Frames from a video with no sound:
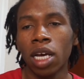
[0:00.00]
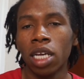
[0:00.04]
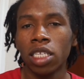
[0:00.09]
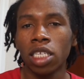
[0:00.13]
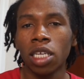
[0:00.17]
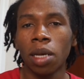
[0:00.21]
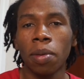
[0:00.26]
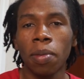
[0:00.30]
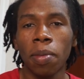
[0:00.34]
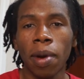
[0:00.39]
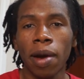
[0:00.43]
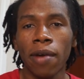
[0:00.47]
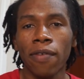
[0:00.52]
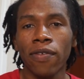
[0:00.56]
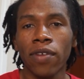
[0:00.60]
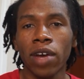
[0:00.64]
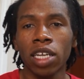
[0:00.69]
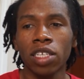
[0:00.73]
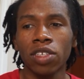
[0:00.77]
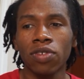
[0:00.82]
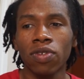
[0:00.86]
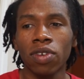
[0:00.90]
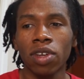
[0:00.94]
some of my
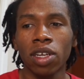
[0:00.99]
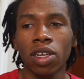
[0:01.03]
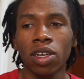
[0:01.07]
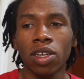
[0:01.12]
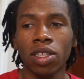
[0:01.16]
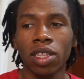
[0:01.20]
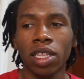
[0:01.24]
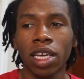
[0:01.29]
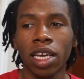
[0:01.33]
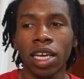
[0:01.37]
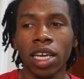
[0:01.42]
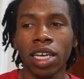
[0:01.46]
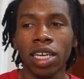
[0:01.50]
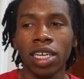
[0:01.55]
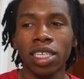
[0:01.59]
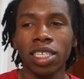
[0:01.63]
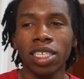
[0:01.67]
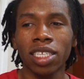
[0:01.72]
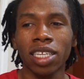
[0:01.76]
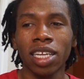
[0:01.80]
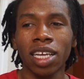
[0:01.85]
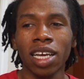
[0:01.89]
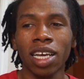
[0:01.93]
friends for little
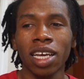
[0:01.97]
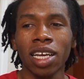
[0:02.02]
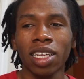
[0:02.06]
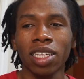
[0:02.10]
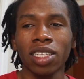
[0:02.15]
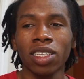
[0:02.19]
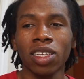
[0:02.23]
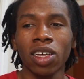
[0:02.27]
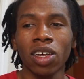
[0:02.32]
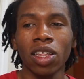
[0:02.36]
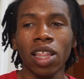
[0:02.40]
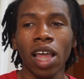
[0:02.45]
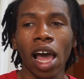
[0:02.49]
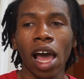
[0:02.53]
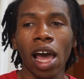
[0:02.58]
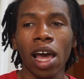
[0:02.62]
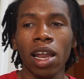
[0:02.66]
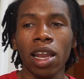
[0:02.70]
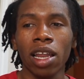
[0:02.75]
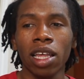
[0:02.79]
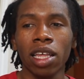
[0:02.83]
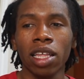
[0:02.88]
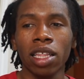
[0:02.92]
things, so
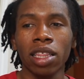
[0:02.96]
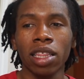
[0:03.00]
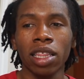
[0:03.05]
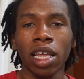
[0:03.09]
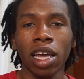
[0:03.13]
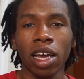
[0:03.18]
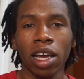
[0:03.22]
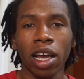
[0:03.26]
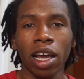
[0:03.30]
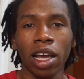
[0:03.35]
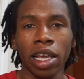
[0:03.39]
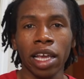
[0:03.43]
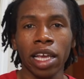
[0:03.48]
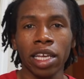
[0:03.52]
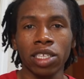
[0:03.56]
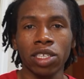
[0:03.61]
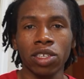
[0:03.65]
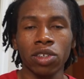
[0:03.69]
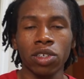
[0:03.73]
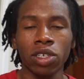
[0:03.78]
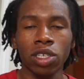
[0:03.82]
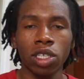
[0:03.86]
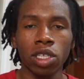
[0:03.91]
that I
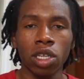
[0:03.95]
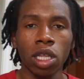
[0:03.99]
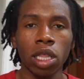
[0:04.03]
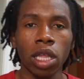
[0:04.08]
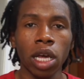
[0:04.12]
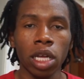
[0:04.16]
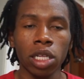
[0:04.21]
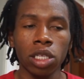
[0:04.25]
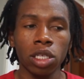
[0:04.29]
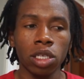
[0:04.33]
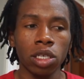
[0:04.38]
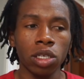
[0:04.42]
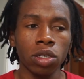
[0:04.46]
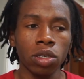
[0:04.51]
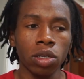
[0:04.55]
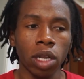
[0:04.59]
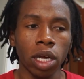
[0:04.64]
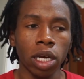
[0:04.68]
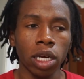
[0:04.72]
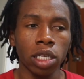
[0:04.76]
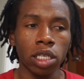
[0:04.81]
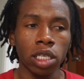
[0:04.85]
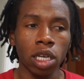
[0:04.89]
guess there was still that too.
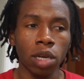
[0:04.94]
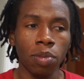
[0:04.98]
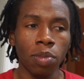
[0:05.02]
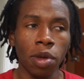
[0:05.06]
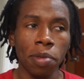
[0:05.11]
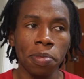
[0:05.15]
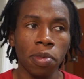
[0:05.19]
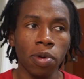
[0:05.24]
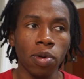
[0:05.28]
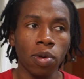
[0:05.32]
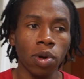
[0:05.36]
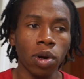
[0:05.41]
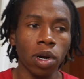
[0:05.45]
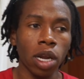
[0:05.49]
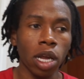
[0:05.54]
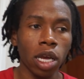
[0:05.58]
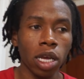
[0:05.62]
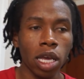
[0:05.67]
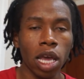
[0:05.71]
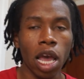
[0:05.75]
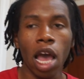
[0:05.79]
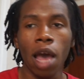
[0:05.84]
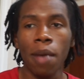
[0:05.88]
Like some people were
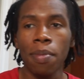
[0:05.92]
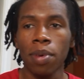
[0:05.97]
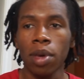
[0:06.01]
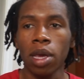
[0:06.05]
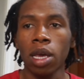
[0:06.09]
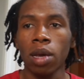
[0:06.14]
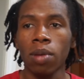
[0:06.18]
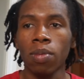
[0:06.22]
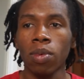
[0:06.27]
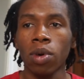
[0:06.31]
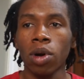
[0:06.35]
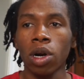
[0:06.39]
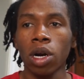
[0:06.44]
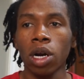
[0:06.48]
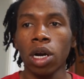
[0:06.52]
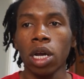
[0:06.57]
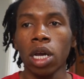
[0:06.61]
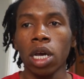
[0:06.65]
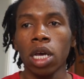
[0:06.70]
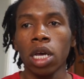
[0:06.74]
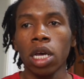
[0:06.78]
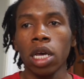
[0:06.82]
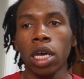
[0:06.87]
like happy and
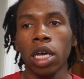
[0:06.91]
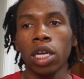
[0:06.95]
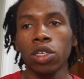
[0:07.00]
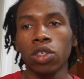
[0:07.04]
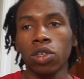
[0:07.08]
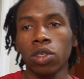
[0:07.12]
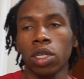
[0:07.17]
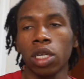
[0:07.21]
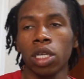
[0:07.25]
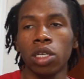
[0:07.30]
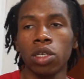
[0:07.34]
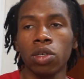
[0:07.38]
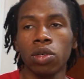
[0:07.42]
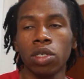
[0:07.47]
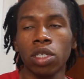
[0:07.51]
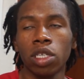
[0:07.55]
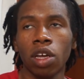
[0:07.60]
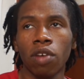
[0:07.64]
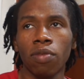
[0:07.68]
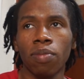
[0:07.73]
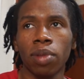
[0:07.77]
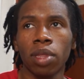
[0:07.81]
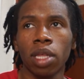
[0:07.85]
more interested in doing
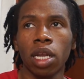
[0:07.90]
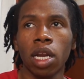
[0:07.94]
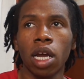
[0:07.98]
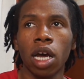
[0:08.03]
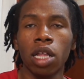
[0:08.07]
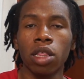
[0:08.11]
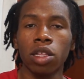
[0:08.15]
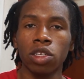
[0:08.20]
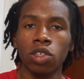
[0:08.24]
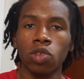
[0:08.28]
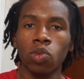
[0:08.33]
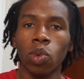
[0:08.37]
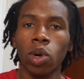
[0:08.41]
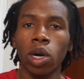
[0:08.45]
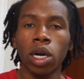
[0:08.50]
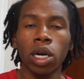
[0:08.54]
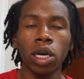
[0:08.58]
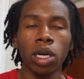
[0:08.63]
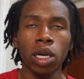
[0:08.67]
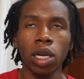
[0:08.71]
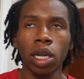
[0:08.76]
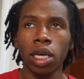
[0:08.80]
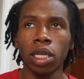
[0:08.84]
stuff, but then others
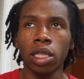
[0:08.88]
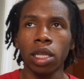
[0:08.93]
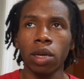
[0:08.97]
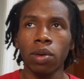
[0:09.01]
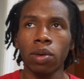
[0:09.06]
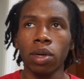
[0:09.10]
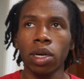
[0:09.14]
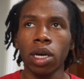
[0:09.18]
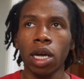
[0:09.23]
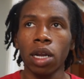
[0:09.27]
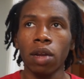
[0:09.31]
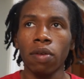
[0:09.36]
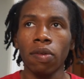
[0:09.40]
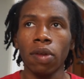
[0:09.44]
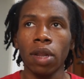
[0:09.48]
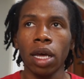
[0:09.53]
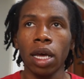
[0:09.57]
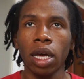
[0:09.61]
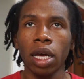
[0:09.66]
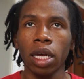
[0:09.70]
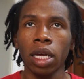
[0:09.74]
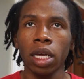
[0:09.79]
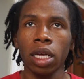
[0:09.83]
weren't, and like they were kind of
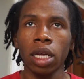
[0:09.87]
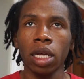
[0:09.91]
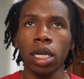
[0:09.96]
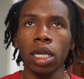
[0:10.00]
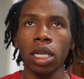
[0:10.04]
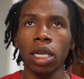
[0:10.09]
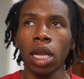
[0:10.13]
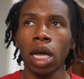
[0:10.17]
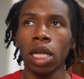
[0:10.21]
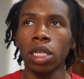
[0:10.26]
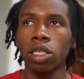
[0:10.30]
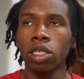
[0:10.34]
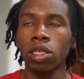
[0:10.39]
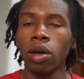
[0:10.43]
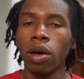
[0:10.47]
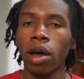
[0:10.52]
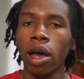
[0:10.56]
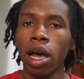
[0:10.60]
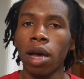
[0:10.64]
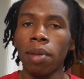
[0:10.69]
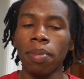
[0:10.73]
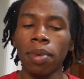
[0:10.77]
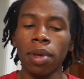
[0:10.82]
like not
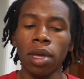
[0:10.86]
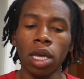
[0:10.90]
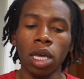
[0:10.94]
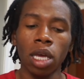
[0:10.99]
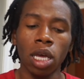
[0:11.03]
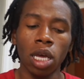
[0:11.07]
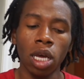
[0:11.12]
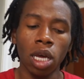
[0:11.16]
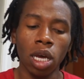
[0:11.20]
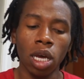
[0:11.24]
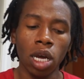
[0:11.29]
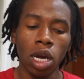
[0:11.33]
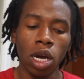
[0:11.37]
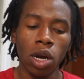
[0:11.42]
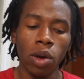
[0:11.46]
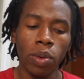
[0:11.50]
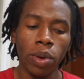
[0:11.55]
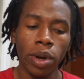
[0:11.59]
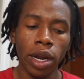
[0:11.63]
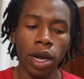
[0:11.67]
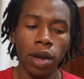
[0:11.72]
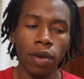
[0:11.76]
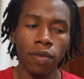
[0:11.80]
so happy or
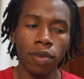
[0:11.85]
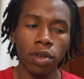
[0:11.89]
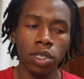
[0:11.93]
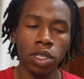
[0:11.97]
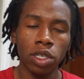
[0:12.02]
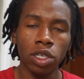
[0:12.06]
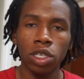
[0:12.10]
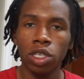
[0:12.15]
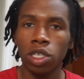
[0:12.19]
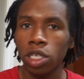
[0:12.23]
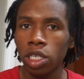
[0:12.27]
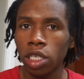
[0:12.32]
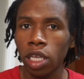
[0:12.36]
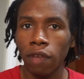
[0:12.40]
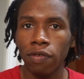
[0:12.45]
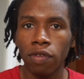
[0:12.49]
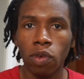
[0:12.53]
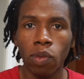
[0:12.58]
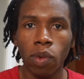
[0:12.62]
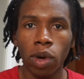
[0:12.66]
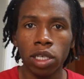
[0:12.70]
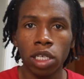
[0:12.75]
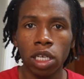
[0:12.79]
whatever. So you just have
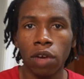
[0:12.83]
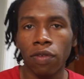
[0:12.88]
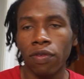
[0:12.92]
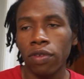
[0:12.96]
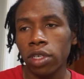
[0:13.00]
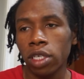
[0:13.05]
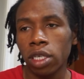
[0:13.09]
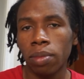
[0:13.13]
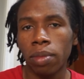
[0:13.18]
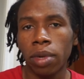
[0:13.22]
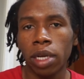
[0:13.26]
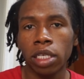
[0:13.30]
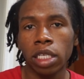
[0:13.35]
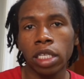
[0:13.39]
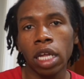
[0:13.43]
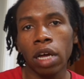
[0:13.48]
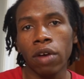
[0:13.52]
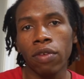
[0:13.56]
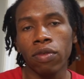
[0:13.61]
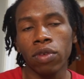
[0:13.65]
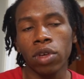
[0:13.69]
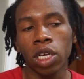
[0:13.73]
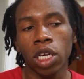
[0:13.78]
to watch out for some of that
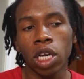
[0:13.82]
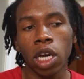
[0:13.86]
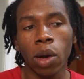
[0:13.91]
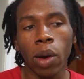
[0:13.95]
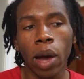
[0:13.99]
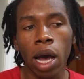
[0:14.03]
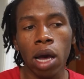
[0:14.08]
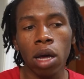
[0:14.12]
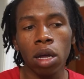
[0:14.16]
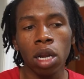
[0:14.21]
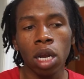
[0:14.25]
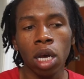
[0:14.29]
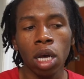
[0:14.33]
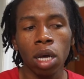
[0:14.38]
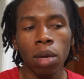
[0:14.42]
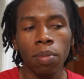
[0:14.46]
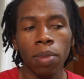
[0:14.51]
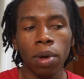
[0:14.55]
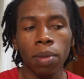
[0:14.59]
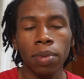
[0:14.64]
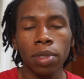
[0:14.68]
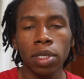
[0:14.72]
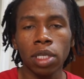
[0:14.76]
stuff when you go out.
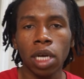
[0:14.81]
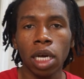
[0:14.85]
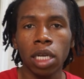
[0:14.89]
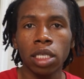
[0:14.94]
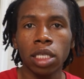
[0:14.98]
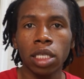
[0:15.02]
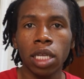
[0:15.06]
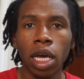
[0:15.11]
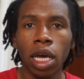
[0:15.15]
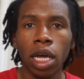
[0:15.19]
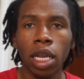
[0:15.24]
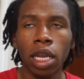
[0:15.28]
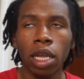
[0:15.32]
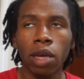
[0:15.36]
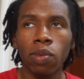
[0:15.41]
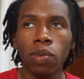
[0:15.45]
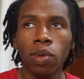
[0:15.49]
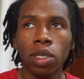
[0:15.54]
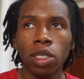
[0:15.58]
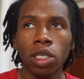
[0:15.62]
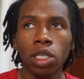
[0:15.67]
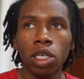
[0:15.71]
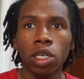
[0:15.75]
But besides that, it
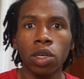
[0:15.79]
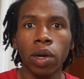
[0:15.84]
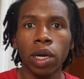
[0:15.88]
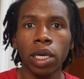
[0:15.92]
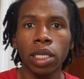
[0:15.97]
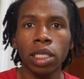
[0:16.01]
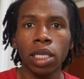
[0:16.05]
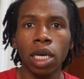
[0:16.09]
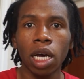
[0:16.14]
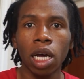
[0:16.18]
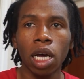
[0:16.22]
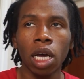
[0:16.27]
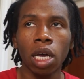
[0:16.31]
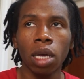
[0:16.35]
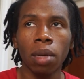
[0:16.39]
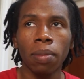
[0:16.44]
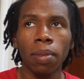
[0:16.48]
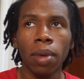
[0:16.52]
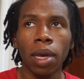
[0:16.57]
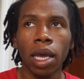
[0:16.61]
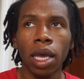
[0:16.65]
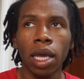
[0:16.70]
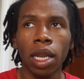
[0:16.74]
was a great
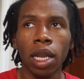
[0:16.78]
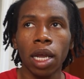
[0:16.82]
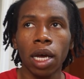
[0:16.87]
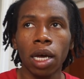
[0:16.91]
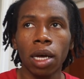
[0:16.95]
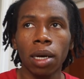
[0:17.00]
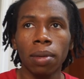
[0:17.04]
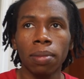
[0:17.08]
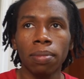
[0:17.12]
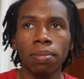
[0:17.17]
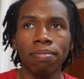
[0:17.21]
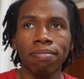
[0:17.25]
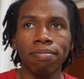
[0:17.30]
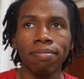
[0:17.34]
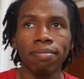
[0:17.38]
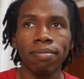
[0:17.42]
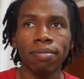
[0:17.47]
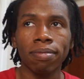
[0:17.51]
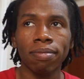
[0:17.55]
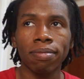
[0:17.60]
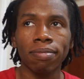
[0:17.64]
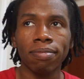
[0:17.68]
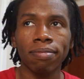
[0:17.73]
time. And
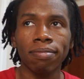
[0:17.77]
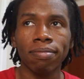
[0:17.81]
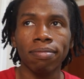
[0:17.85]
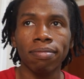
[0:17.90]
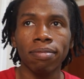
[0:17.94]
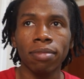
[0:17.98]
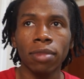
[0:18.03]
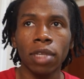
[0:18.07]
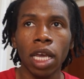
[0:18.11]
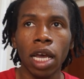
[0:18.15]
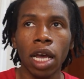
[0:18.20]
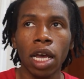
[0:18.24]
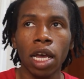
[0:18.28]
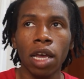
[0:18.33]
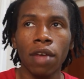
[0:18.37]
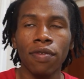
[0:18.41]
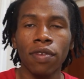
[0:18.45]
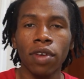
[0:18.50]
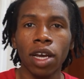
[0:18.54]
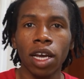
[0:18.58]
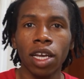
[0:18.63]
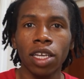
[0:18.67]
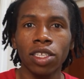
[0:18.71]
yeah,
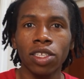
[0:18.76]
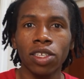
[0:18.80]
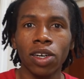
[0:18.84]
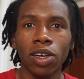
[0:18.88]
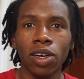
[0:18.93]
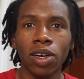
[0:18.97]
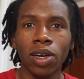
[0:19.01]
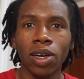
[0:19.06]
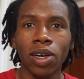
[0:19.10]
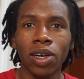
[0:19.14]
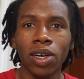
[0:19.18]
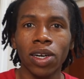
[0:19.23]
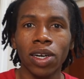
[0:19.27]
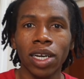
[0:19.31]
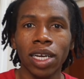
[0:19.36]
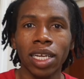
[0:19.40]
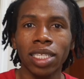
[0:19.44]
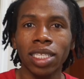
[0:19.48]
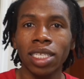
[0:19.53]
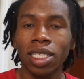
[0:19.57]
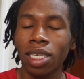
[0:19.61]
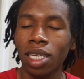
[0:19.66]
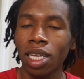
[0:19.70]
if you guys are
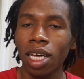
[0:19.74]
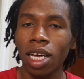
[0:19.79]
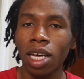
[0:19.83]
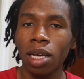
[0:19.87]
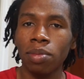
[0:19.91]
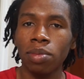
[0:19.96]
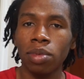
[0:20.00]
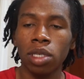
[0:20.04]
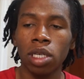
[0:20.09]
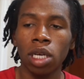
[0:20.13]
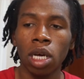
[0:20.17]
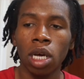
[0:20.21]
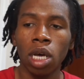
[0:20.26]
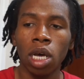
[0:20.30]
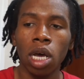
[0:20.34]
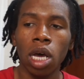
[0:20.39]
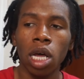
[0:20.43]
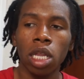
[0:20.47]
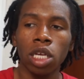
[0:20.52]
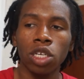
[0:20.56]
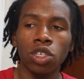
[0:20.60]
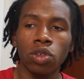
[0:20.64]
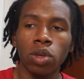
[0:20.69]
into clubs,
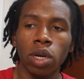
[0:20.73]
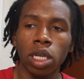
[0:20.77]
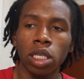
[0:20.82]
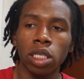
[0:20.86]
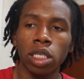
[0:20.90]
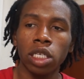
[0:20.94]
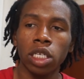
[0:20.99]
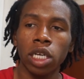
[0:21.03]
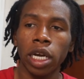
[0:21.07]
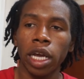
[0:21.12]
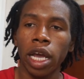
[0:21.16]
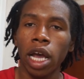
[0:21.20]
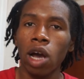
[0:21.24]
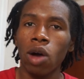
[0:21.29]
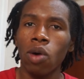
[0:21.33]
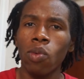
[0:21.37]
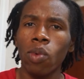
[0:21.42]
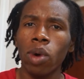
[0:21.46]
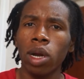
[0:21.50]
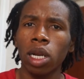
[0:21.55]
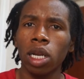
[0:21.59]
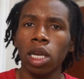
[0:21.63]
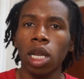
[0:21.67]
at least try to check
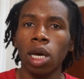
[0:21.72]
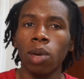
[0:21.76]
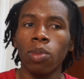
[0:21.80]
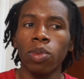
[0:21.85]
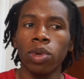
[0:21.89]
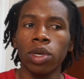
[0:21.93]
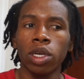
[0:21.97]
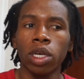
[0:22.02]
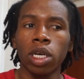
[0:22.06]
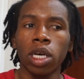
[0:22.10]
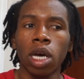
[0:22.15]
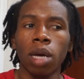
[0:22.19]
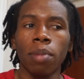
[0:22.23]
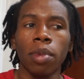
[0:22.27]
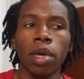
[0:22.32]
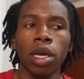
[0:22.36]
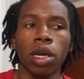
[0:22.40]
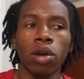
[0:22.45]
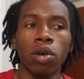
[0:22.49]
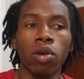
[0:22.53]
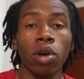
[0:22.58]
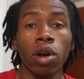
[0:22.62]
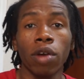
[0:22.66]
out one club when you come
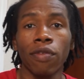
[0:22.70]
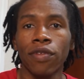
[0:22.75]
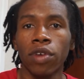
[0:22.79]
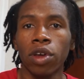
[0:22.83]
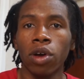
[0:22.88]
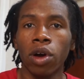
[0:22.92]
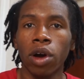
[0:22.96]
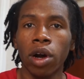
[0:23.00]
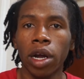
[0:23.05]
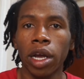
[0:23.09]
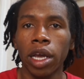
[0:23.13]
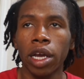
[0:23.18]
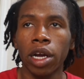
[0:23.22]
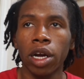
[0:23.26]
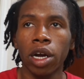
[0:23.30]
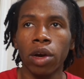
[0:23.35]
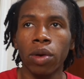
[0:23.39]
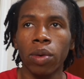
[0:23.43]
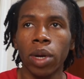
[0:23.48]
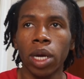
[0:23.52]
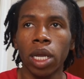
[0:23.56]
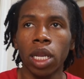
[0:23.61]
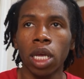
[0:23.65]
here, or if you are here
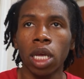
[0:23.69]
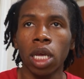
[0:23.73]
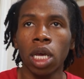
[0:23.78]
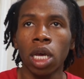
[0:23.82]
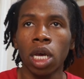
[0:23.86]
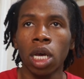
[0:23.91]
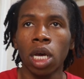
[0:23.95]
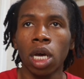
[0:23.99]
already,